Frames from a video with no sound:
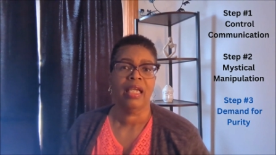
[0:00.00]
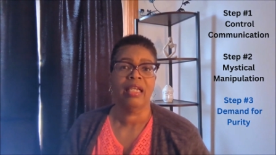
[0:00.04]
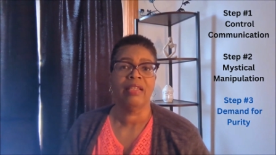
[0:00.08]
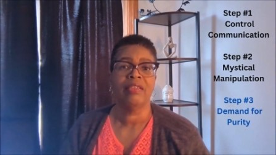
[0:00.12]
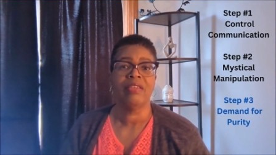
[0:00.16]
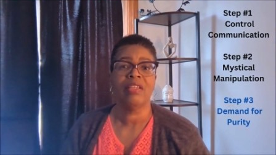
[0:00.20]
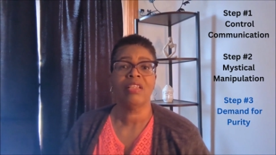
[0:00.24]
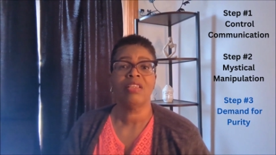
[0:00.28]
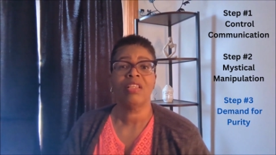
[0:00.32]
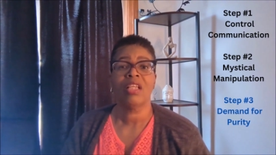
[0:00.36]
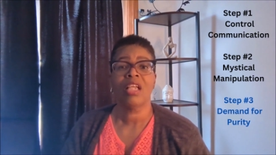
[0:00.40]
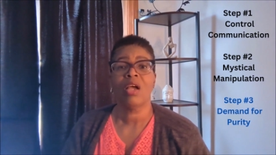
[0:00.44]

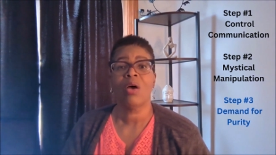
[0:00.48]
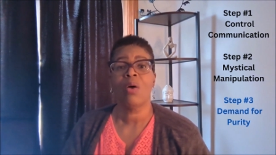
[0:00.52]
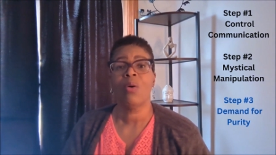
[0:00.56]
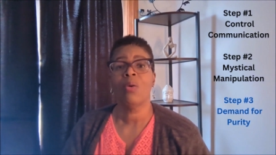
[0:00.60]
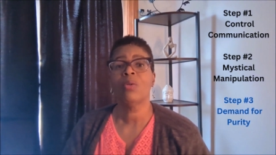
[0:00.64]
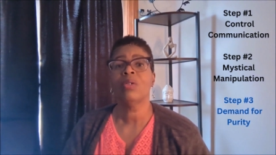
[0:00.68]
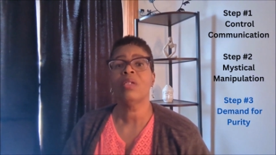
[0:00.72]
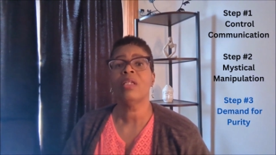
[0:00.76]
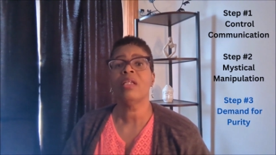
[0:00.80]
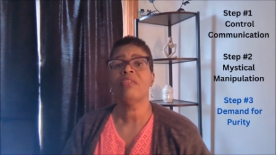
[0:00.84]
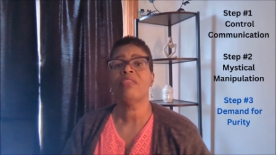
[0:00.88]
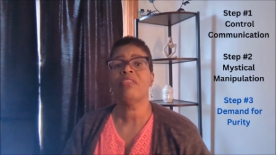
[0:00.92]
and that the
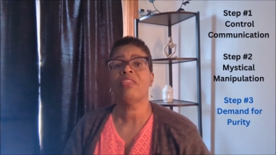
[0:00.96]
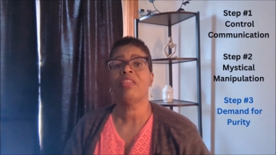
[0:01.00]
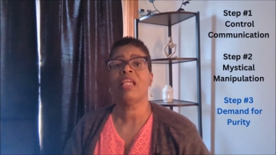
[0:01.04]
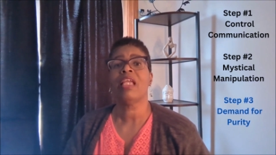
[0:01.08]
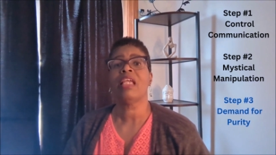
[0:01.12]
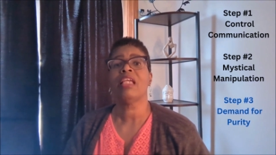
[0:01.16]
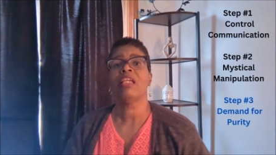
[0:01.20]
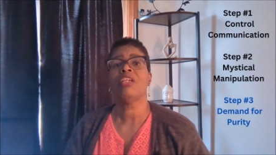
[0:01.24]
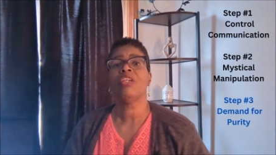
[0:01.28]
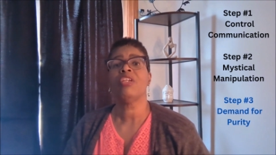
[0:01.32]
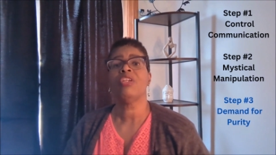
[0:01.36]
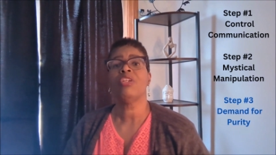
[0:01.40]
only
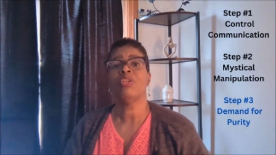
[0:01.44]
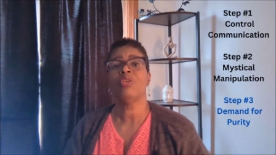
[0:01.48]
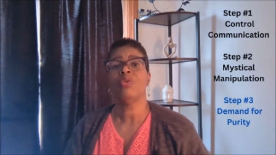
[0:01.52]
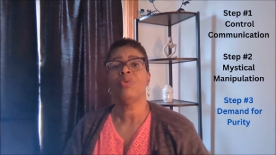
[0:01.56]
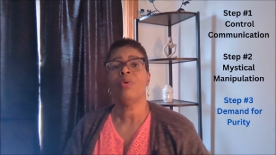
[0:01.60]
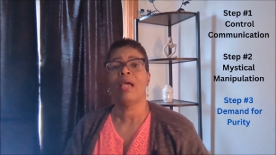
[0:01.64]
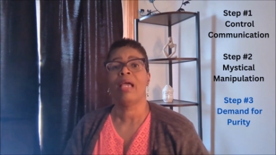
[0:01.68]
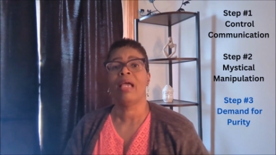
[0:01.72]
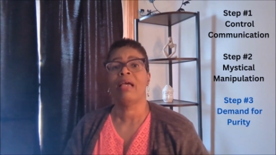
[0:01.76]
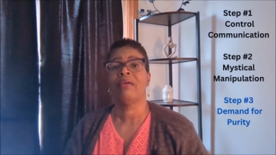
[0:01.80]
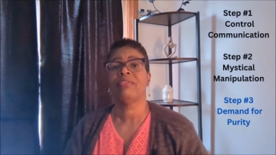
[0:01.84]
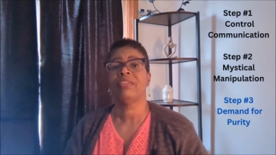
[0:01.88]
thing
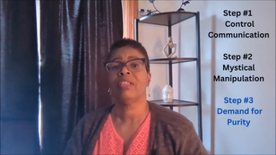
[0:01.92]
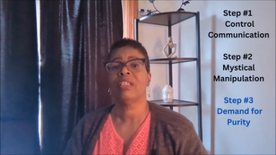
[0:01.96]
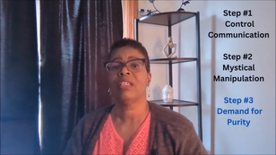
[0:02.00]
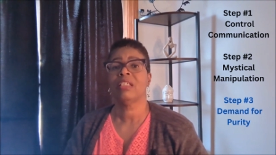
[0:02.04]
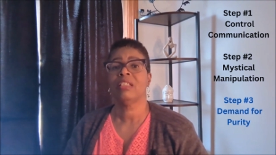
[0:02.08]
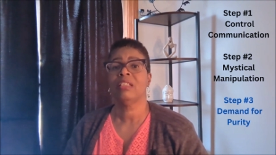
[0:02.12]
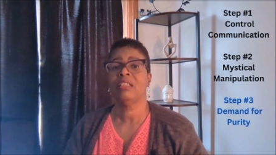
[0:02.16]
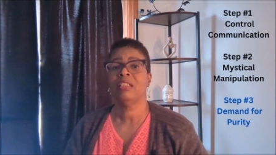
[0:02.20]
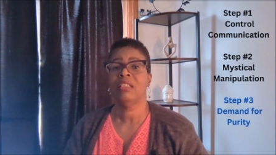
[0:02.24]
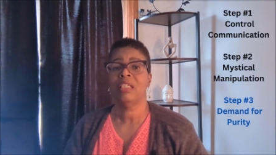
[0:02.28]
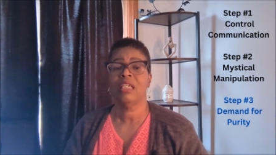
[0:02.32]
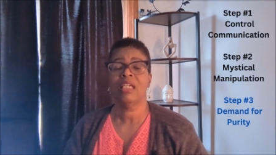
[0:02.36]
you have to
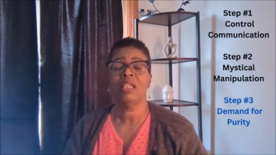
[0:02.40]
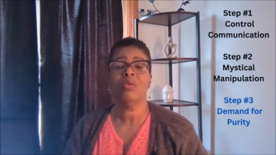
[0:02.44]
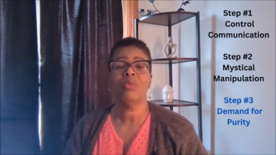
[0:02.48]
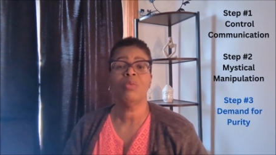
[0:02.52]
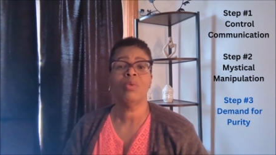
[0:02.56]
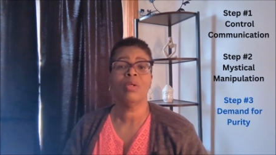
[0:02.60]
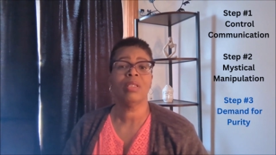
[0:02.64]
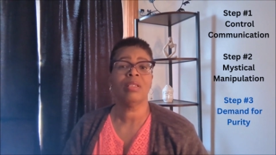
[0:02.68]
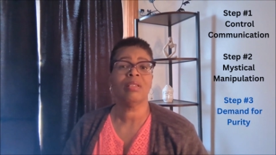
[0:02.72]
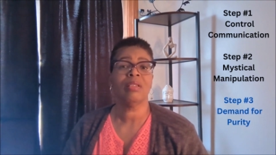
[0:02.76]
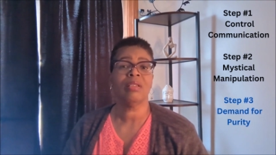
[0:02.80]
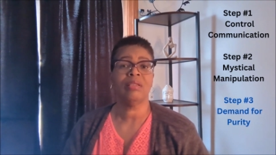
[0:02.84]

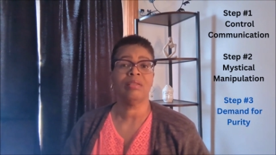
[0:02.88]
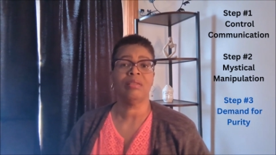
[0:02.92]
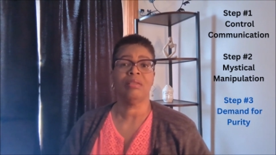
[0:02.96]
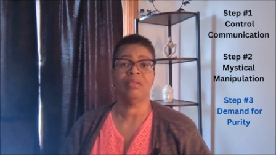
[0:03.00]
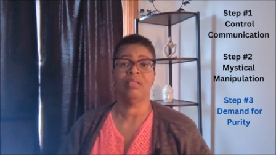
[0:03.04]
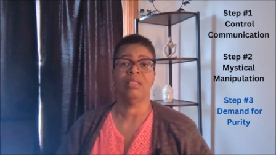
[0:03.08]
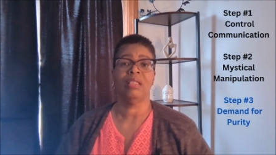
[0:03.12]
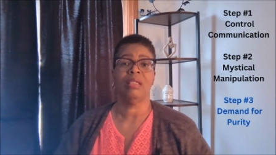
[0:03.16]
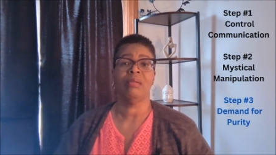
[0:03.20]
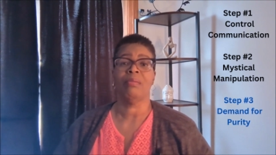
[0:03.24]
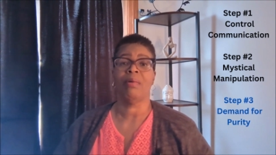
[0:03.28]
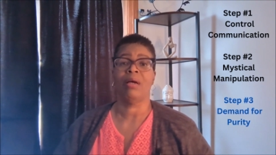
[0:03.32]
contend with is
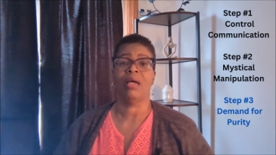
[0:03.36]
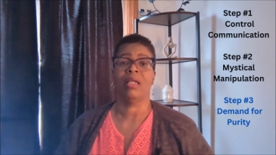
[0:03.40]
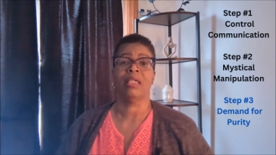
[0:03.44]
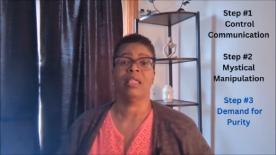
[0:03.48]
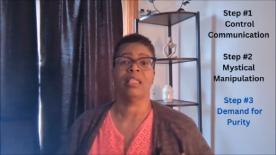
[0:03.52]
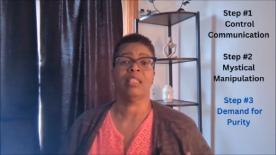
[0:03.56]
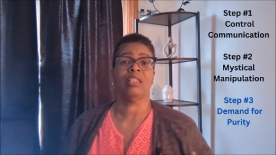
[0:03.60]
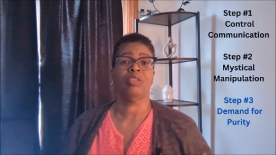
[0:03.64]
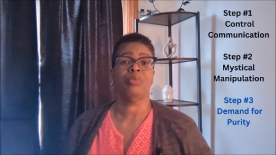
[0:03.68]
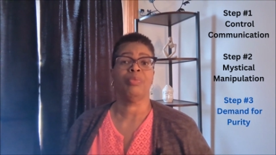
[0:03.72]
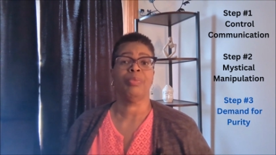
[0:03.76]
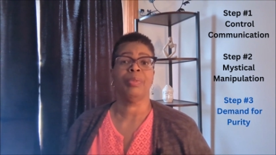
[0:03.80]

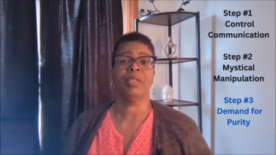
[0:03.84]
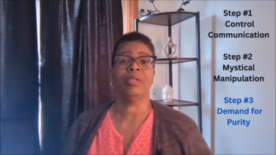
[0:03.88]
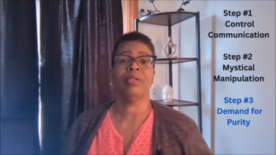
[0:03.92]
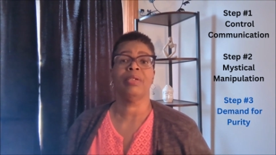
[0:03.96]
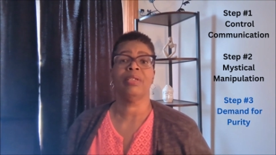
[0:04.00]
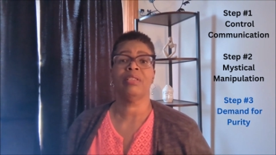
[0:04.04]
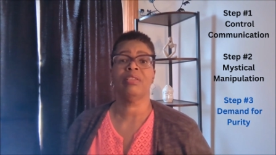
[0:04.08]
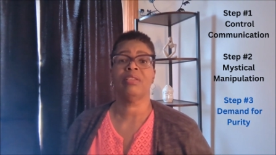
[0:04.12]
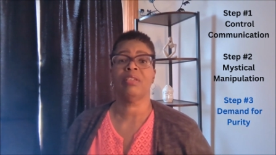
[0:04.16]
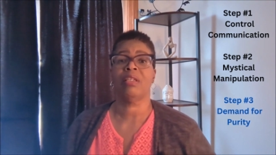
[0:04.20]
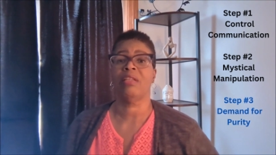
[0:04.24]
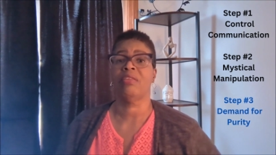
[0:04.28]
demonic
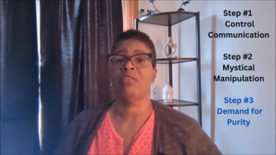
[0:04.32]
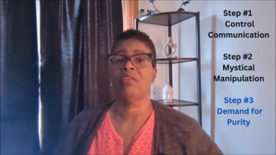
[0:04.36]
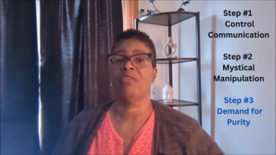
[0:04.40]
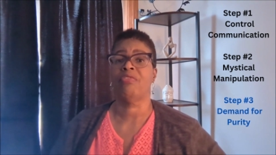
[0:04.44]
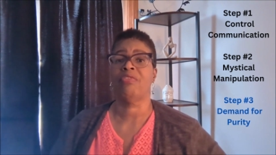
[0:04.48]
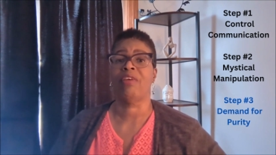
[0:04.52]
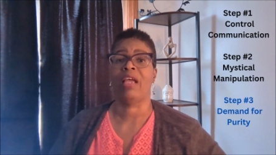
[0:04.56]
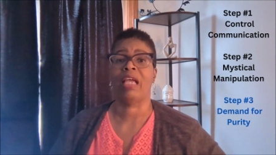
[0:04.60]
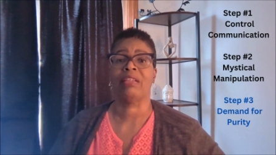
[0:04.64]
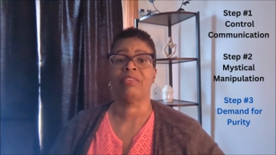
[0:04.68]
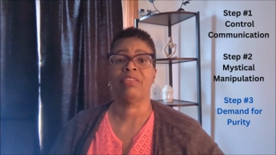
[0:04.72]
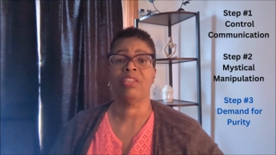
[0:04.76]
spirits and the
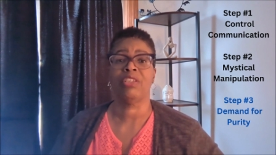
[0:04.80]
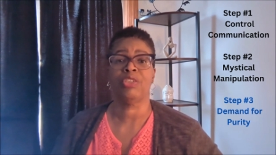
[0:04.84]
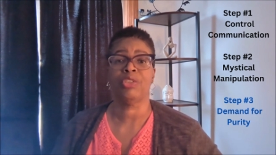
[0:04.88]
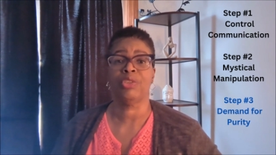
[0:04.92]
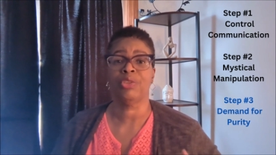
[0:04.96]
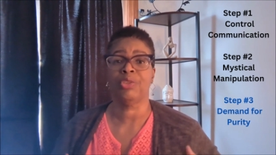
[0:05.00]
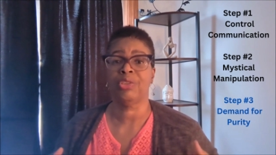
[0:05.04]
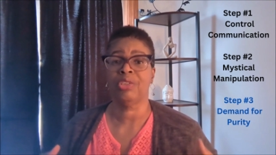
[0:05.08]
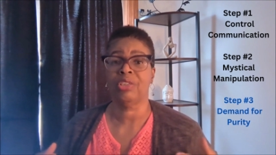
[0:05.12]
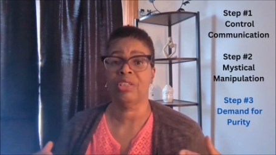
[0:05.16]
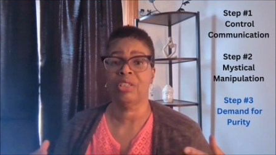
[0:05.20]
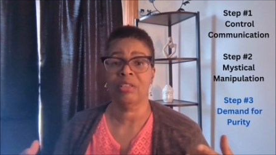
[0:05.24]
fact that
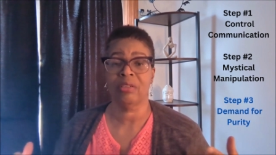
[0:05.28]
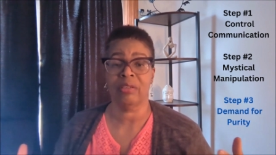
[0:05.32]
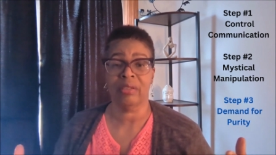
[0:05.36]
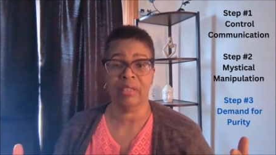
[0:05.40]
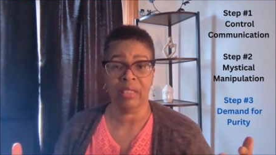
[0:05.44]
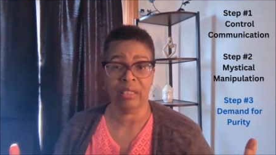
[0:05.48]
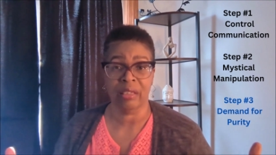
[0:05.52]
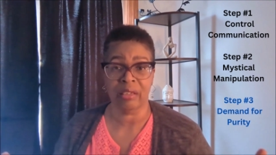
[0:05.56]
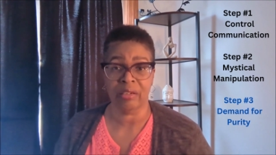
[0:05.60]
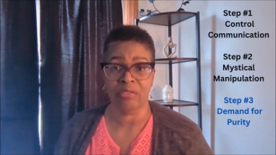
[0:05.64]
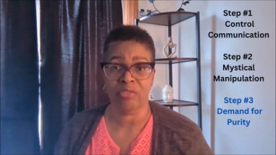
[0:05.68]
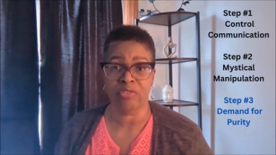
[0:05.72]
you're still
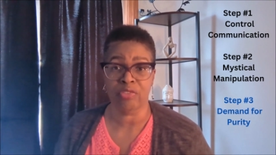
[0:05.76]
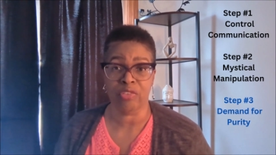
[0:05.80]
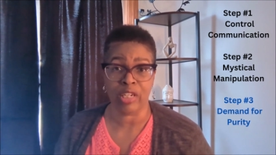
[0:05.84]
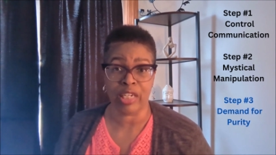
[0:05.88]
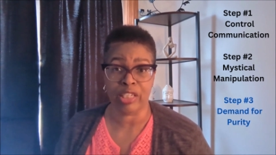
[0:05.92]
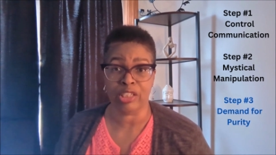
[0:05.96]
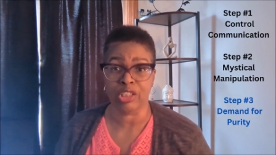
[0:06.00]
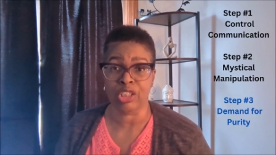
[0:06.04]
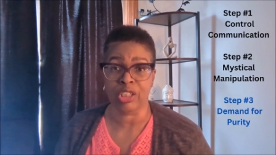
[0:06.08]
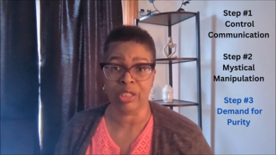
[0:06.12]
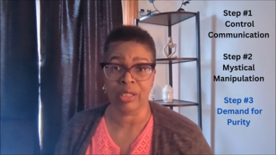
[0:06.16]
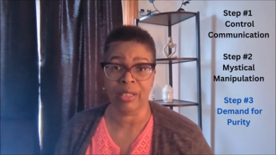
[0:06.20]
in a
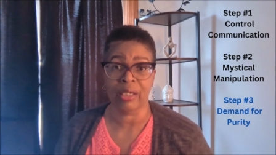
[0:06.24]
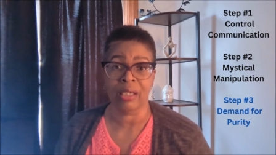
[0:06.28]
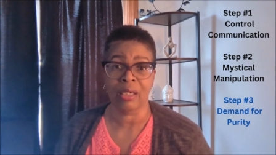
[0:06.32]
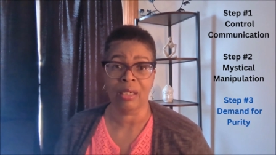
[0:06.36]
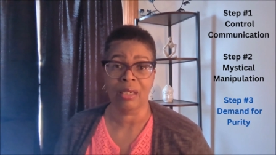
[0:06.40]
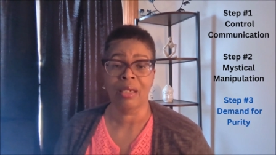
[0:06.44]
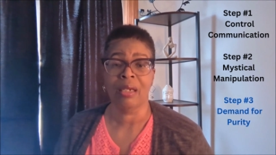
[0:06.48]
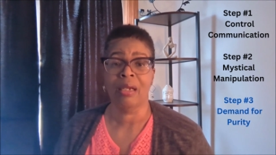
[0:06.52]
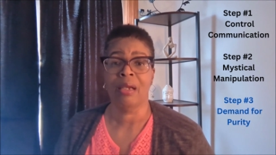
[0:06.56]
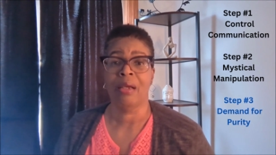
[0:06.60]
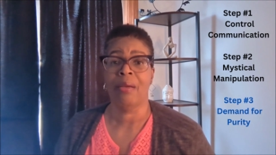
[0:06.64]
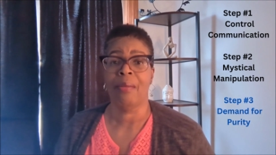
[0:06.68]
fleshly
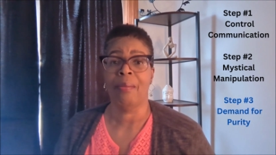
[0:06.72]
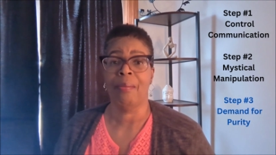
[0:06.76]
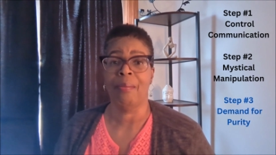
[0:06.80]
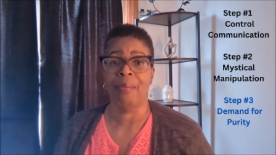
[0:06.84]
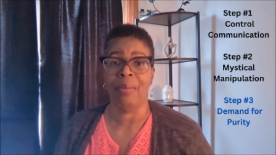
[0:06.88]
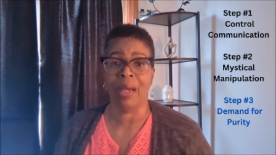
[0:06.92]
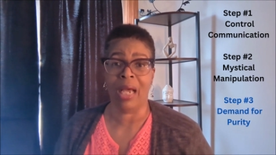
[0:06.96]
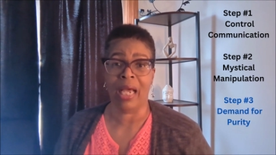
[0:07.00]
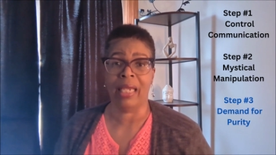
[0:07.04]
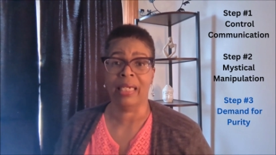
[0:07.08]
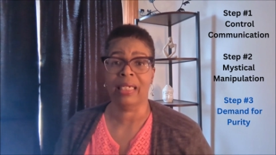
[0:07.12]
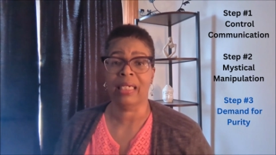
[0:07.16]

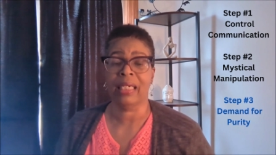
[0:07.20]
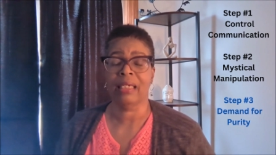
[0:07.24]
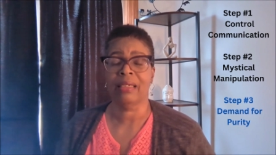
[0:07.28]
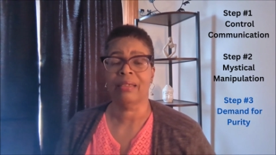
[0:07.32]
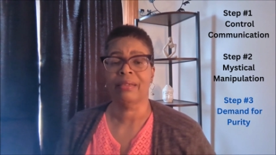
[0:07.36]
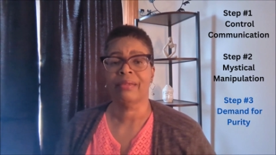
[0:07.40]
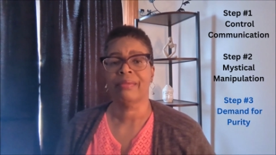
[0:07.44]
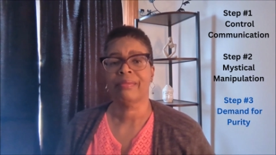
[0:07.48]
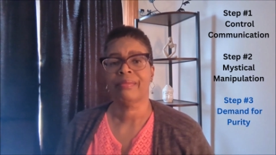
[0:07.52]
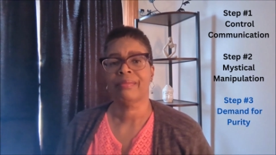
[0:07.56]
body.